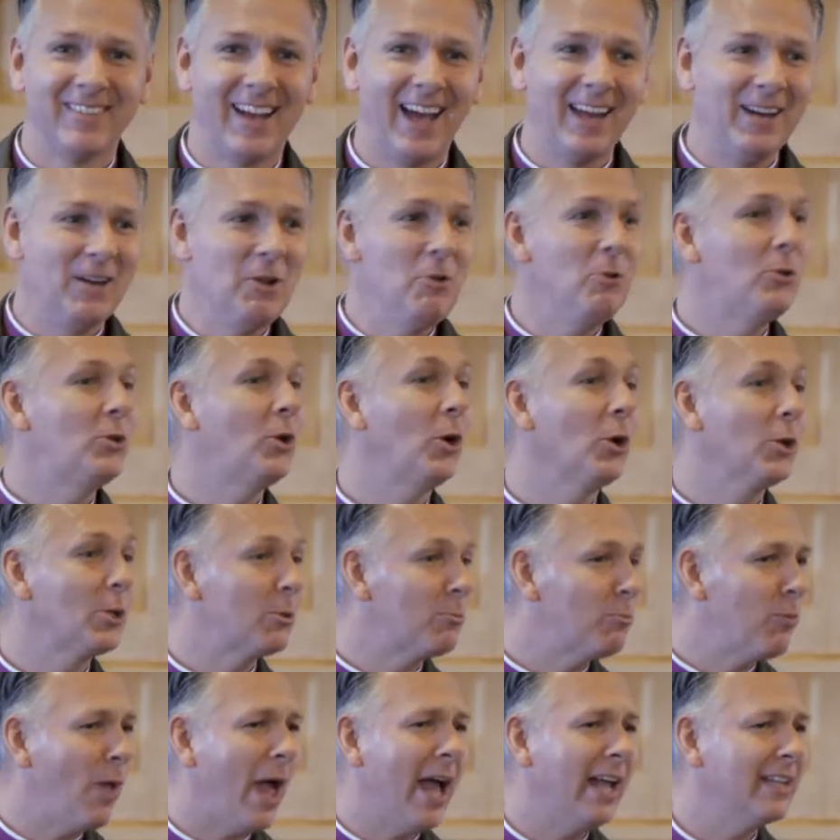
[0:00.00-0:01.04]
a new church
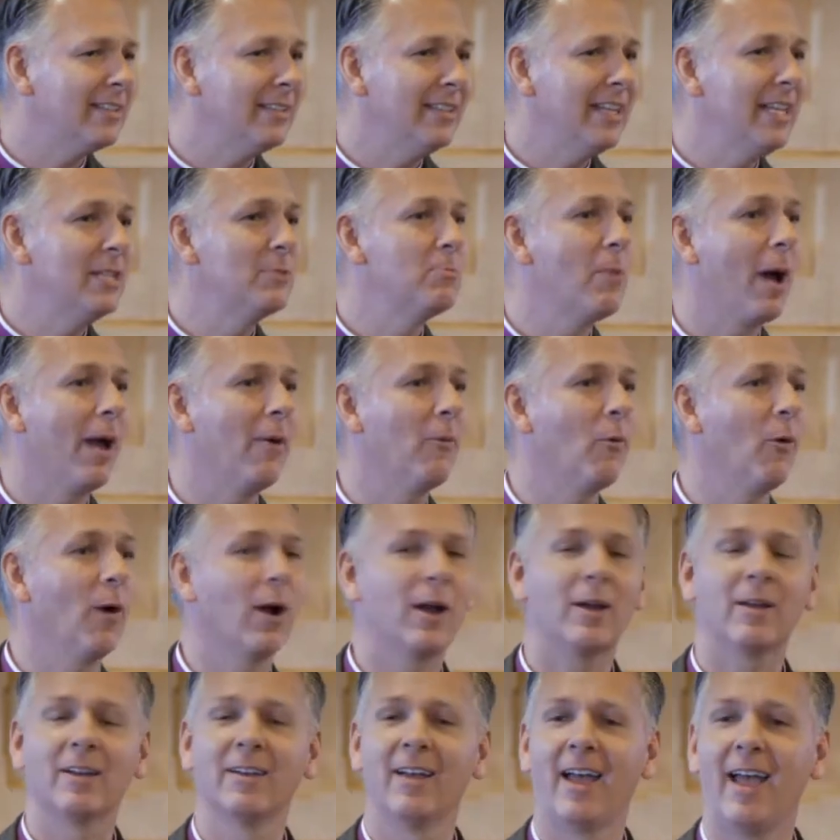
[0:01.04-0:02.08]
plan needs my
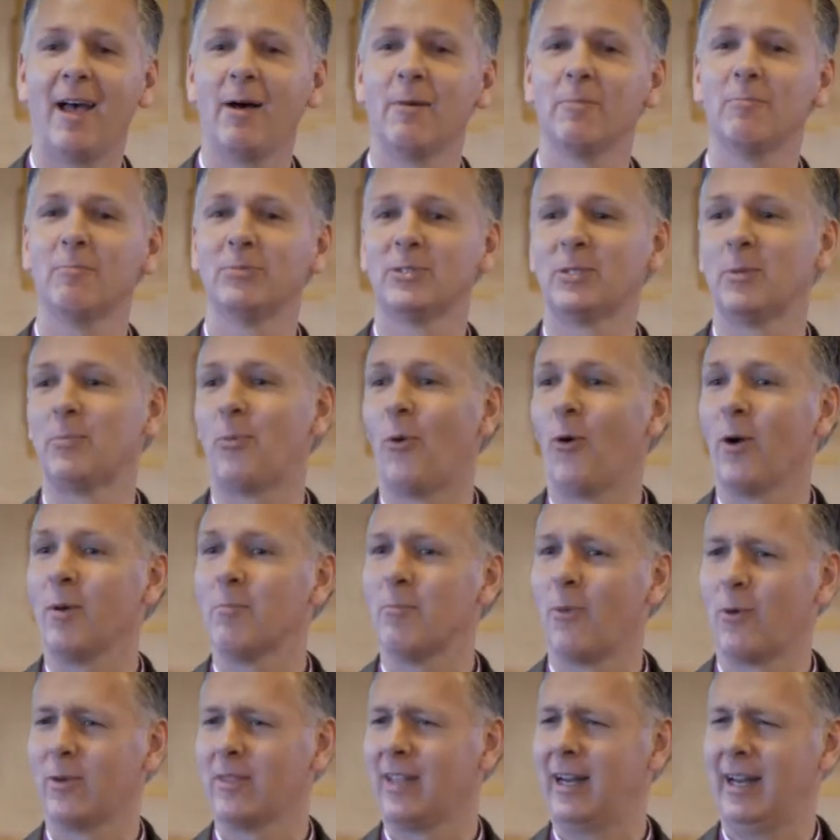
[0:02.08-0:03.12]
work help support
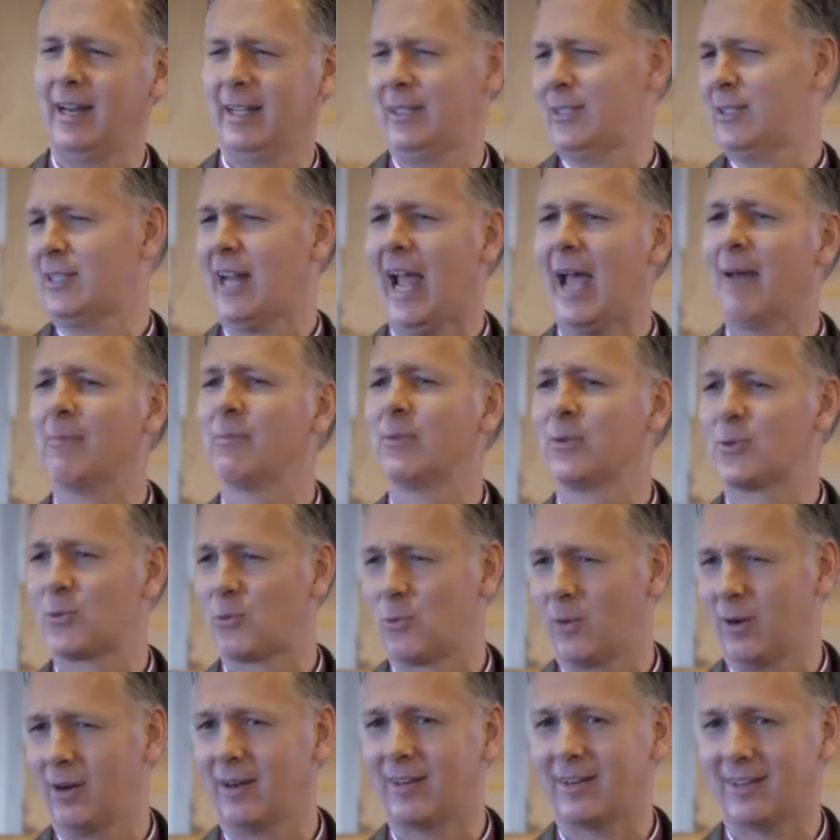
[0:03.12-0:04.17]
more than an established
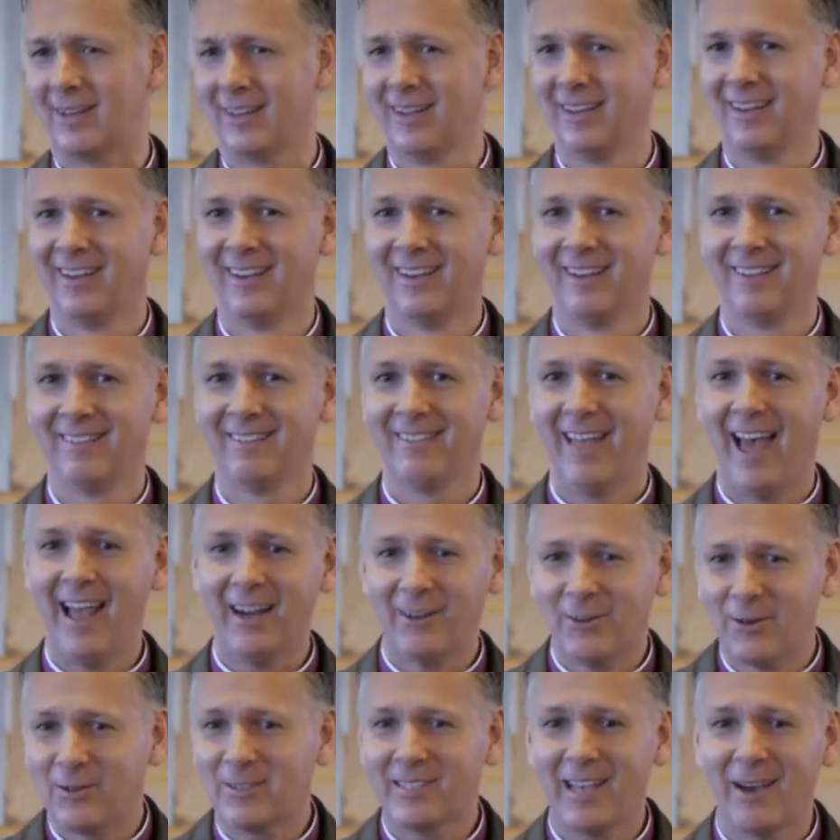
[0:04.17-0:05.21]
work.
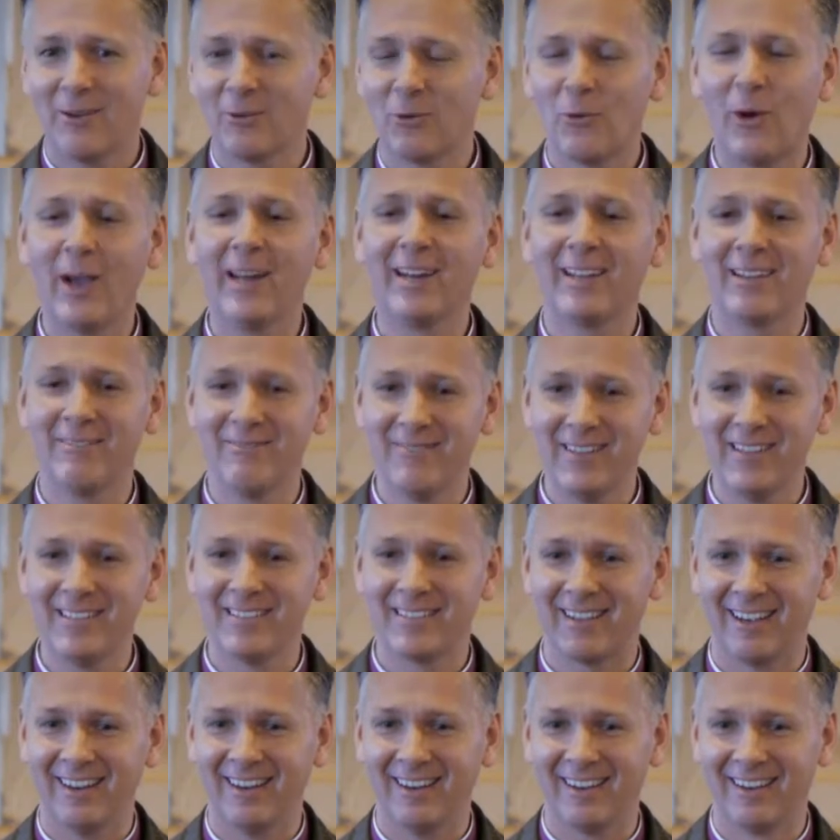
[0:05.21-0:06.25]
That could sound quite
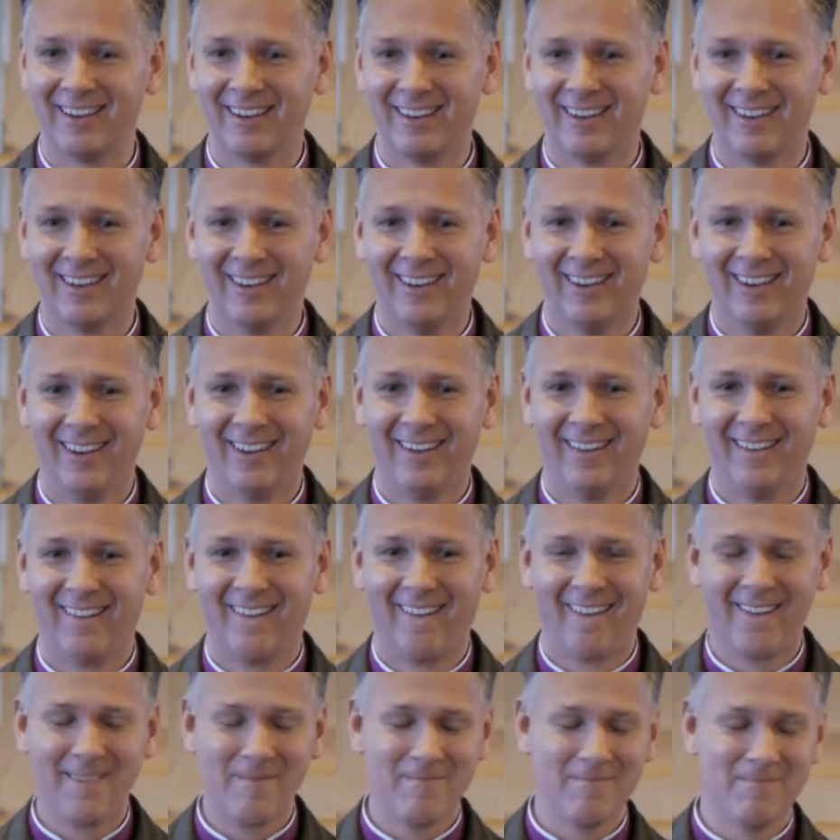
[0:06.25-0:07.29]
convincing.
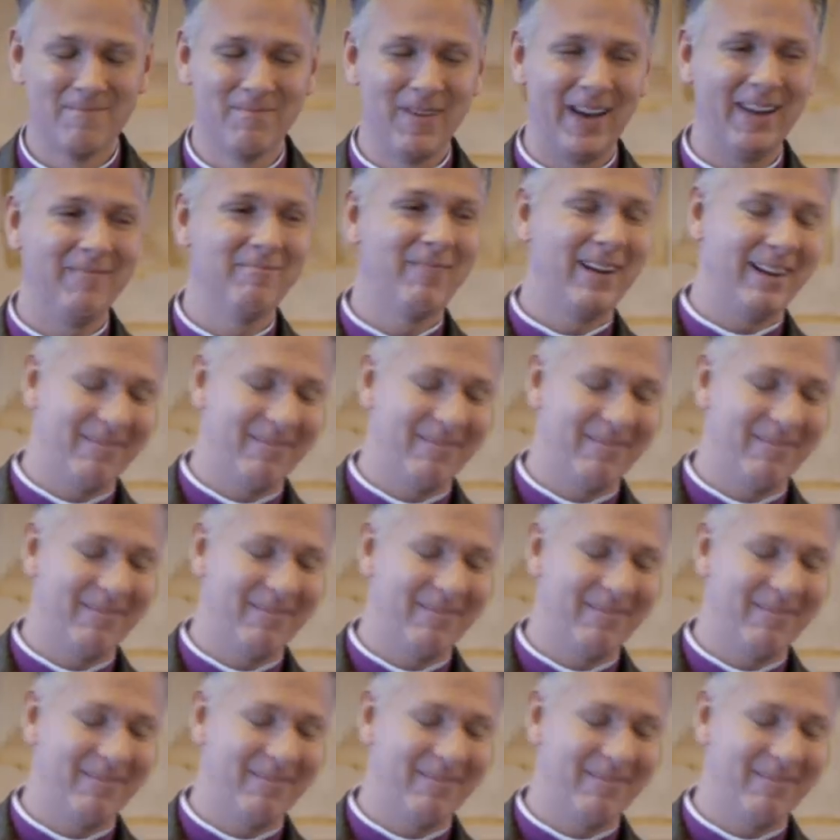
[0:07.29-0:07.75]
But,